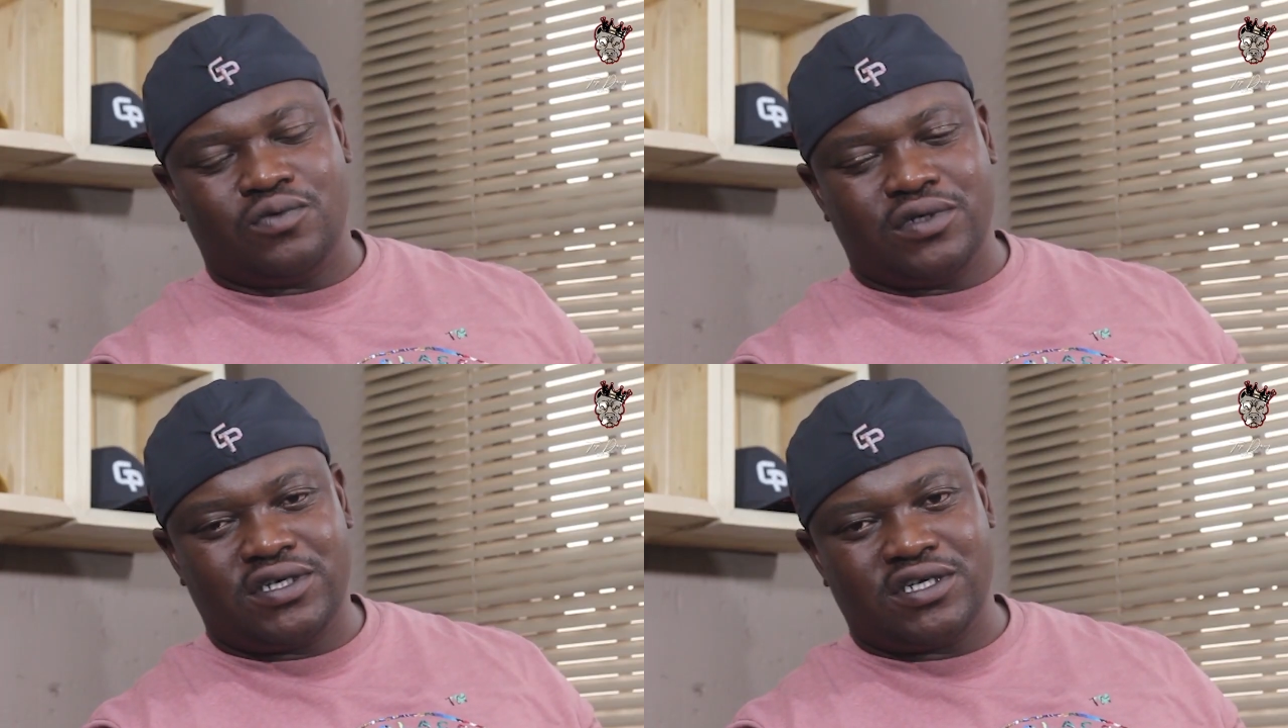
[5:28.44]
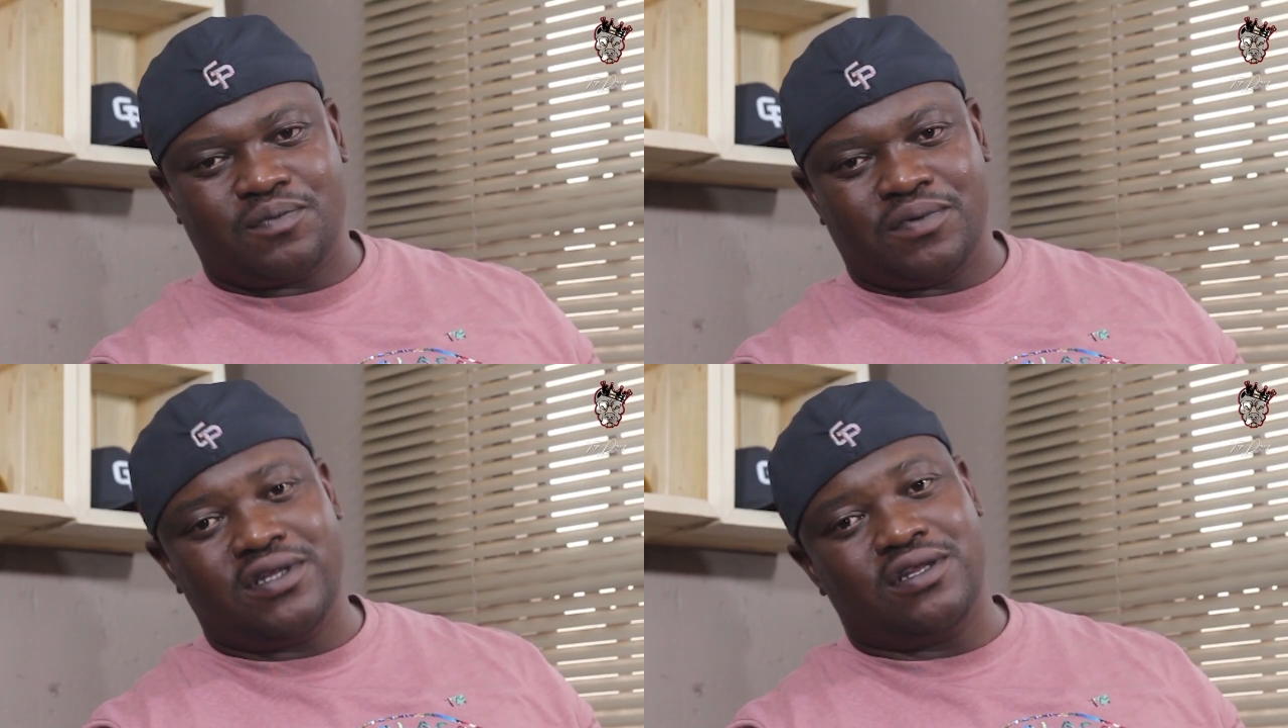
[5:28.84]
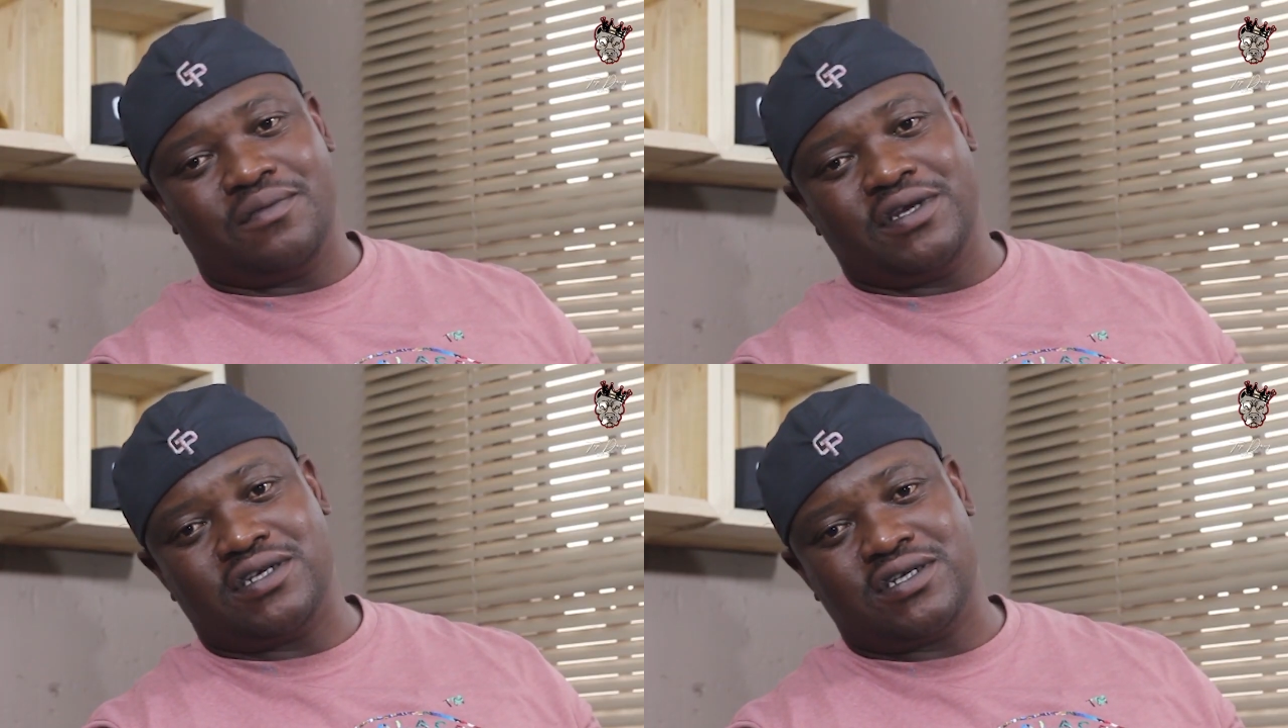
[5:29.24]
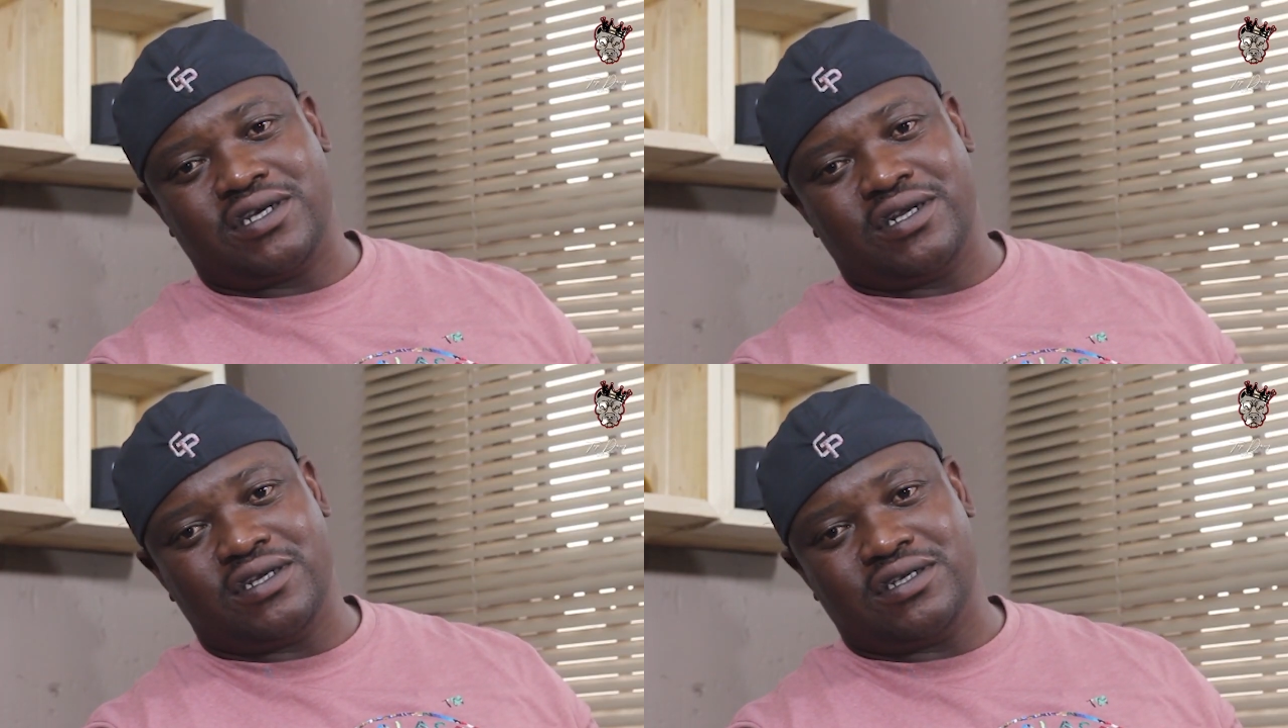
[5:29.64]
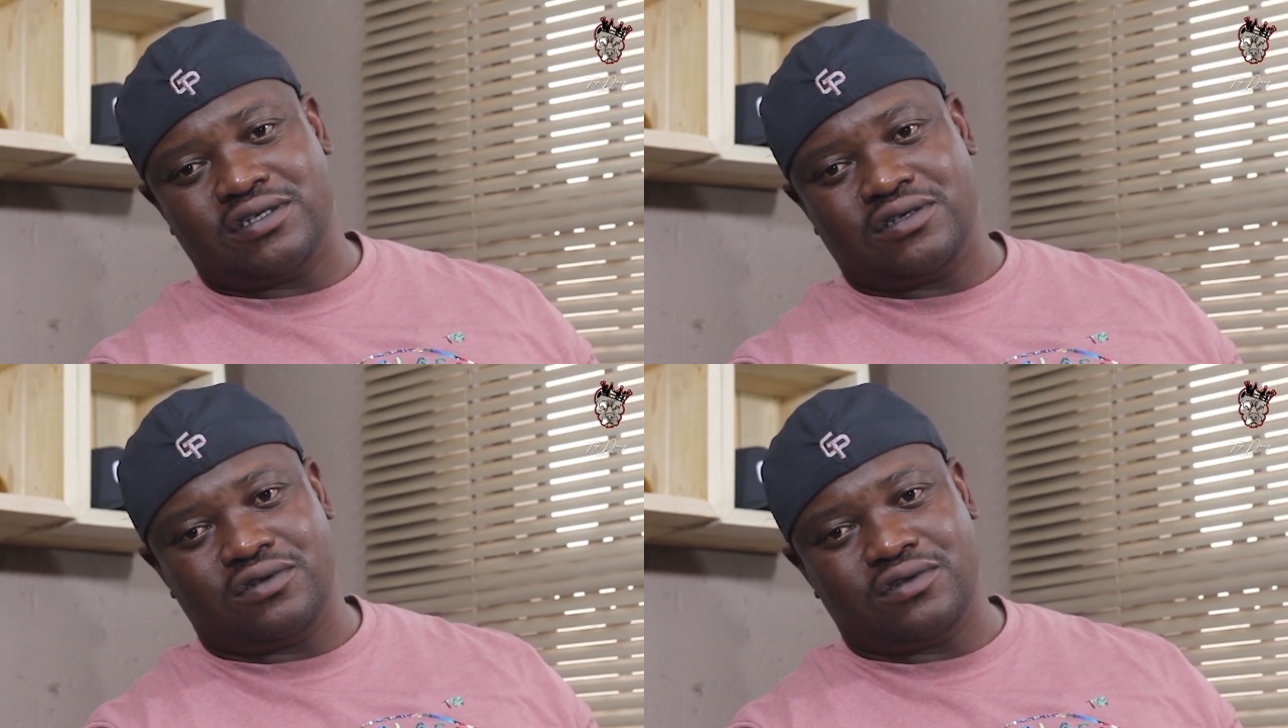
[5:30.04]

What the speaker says: which has been the major challenge.